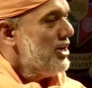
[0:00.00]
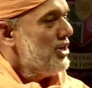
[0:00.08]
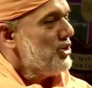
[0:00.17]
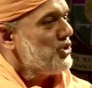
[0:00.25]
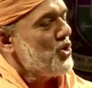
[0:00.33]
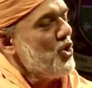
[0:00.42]

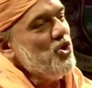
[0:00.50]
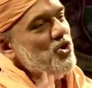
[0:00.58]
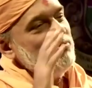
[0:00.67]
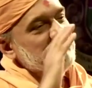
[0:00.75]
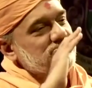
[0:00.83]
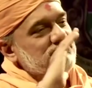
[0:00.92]

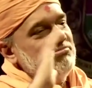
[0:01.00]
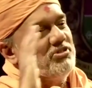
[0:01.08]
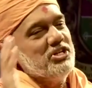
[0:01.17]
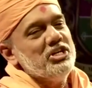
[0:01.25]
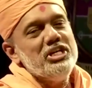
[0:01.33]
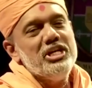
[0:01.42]
So,
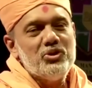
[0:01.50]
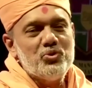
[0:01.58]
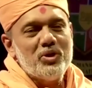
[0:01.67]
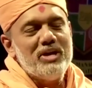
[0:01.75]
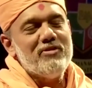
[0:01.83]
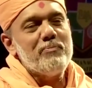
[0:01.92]
need to
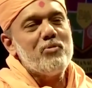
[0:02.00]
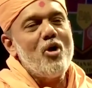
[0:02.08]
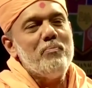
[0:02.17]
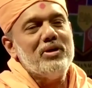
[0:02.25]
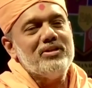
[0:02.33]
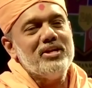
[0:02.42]
give a
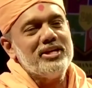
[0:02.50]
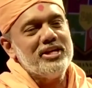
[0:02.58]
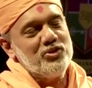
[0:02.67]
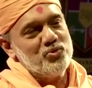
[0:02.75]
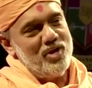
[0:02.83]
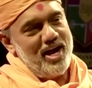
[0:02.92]
proper thinking
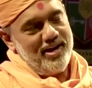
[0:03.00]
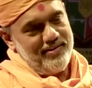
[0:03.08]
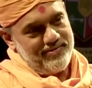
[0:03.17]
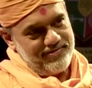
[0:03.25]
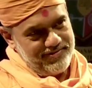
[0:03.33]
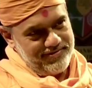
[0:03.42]
to
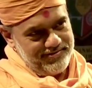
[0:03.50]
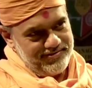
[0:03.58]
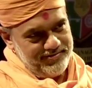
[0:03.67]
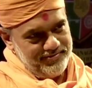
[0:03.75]
life.